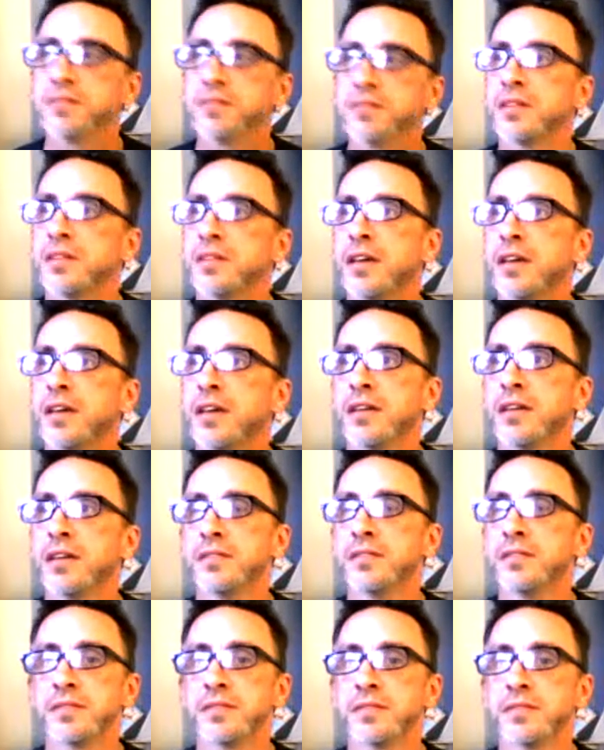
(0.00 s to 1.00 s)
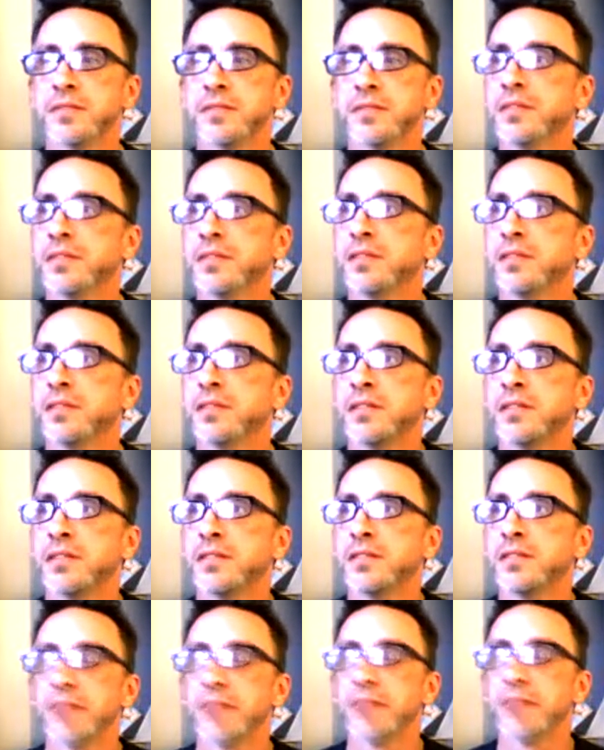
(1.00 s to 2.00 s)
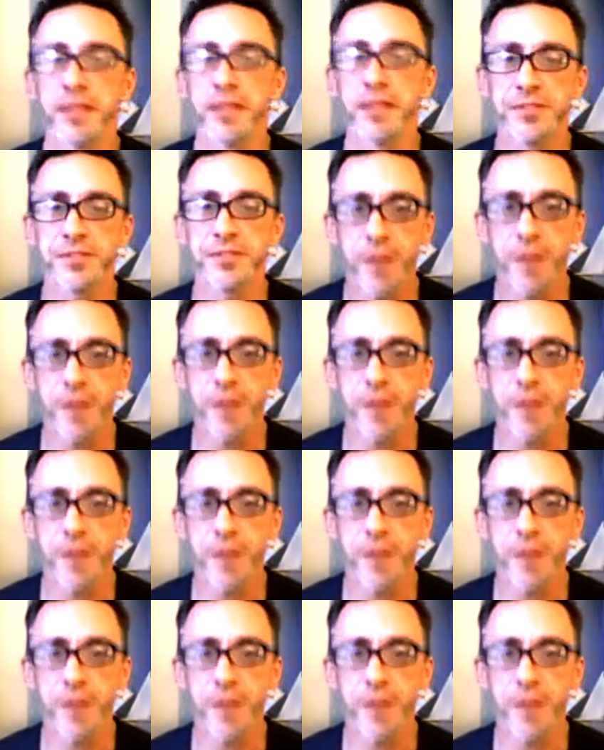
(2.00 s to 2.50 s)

and that's fine.